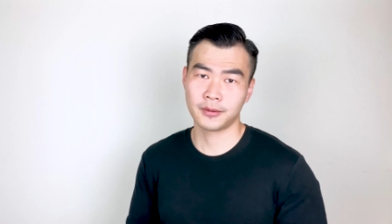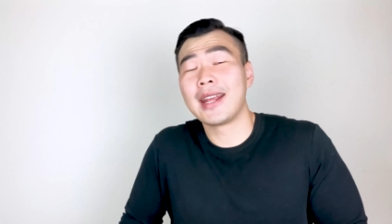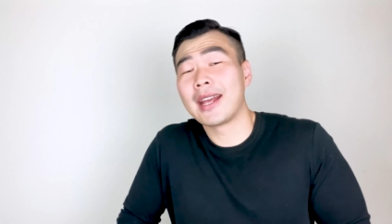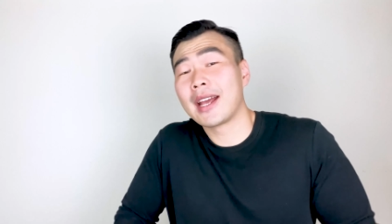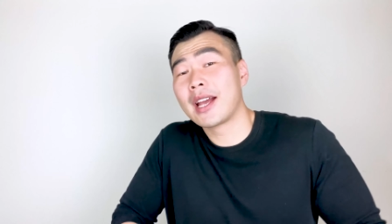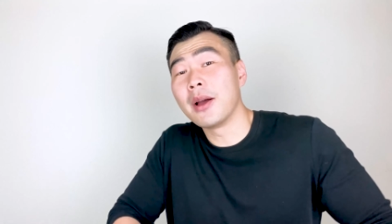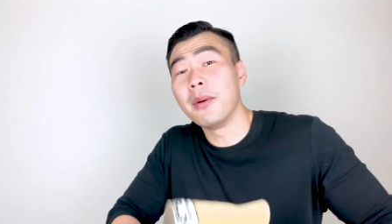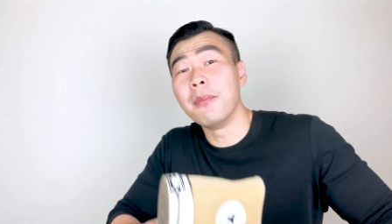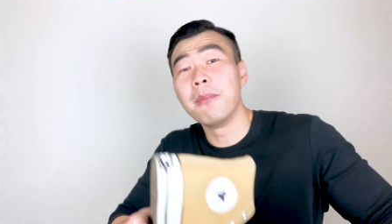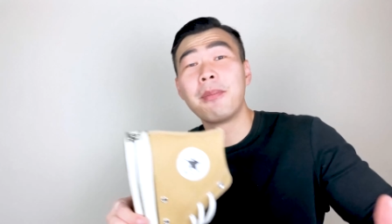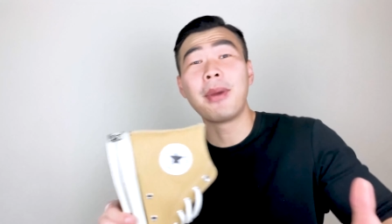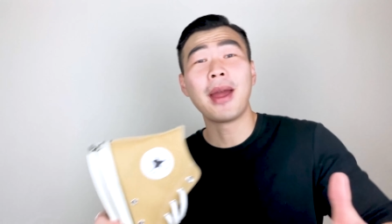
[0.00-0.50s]
And
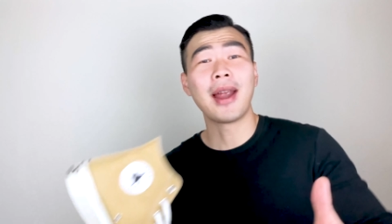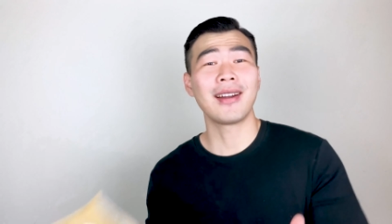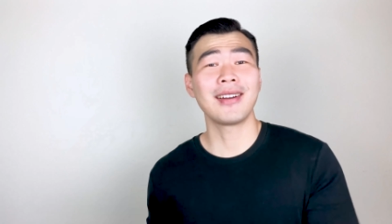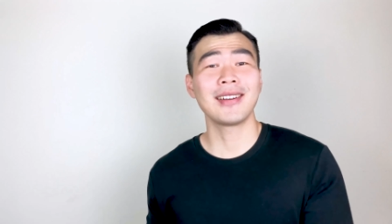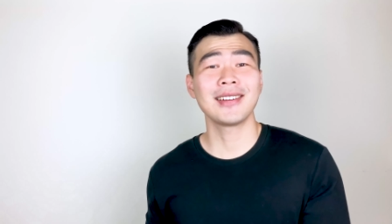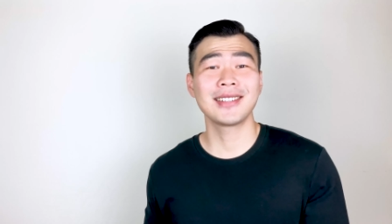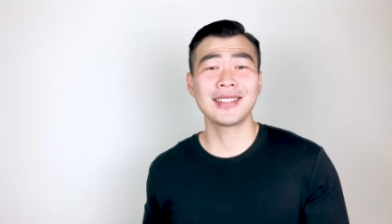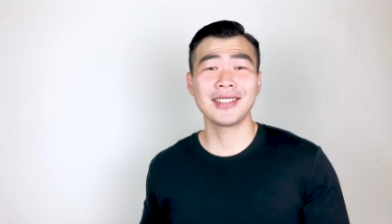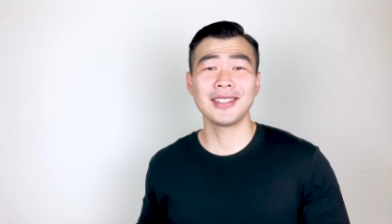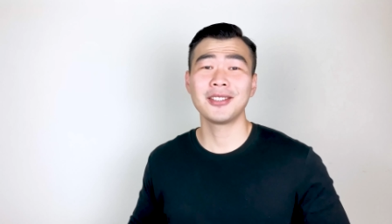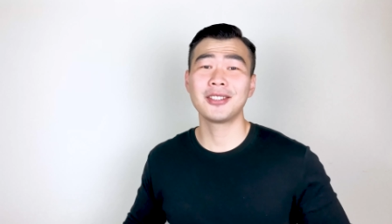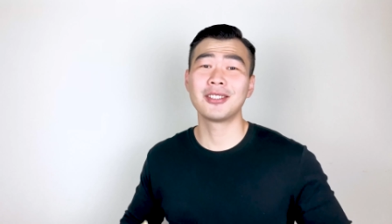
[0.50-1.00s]
in
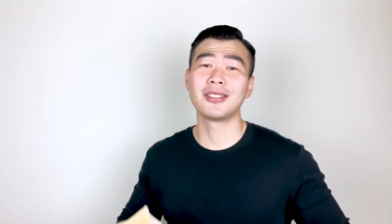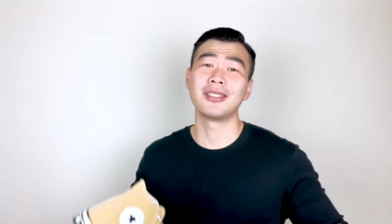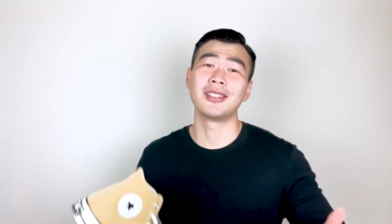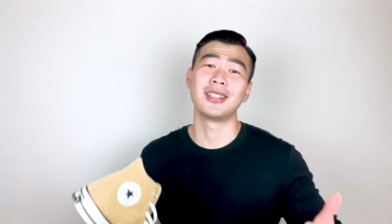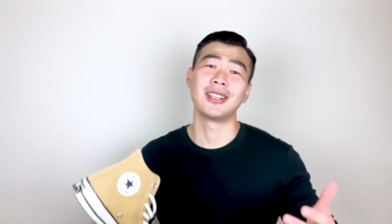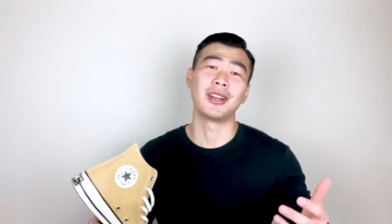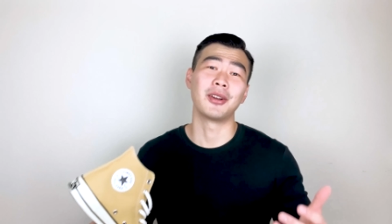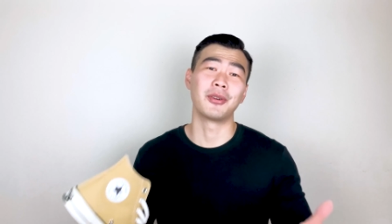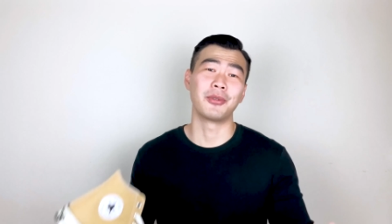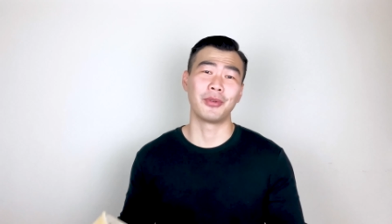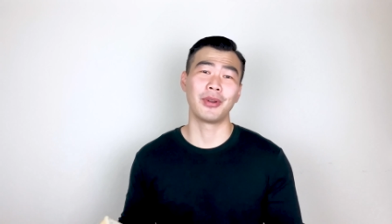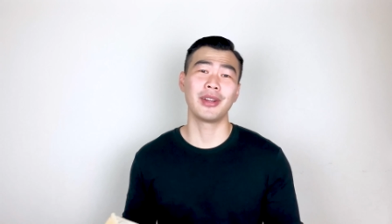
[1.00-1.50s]
comparison to
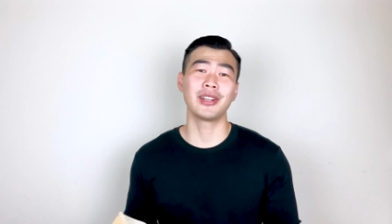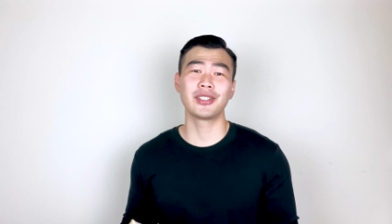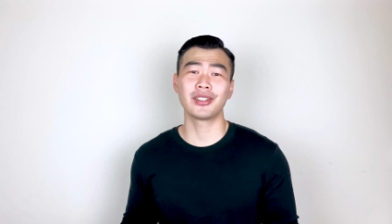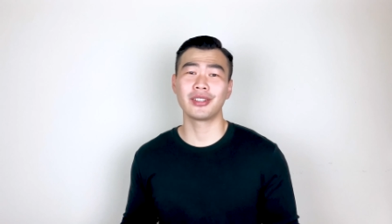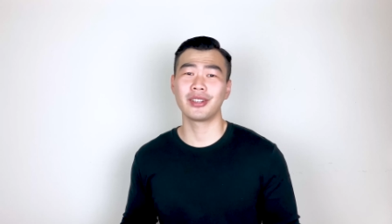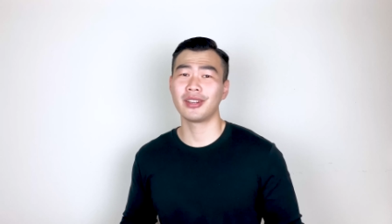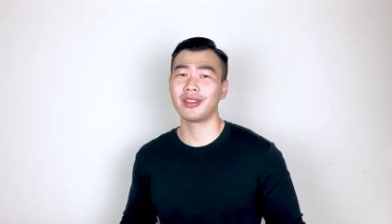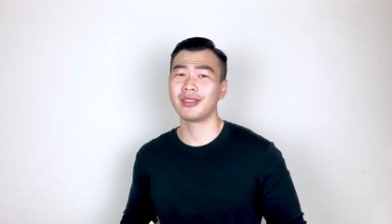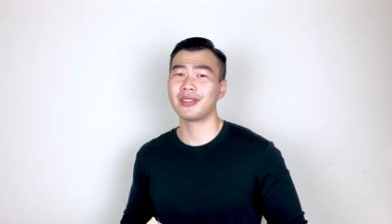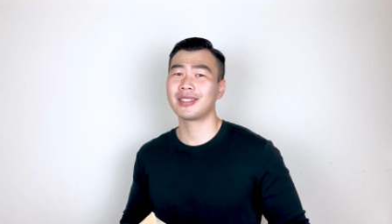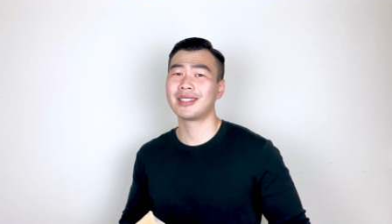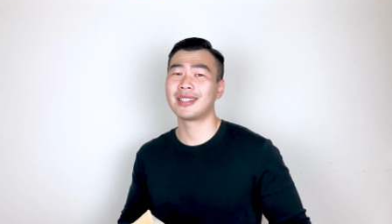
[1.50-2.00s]
the
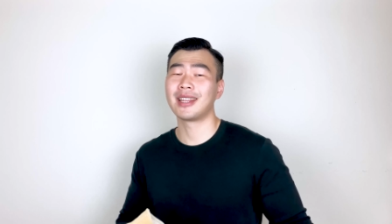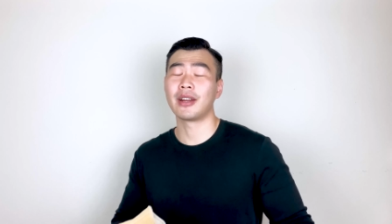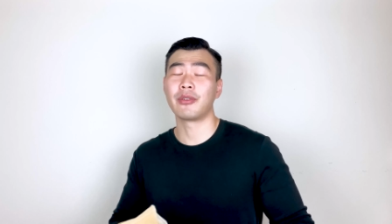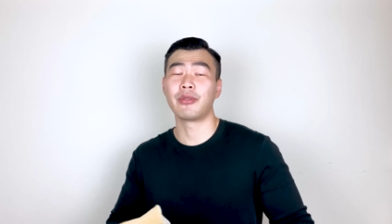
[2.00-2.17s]
originals,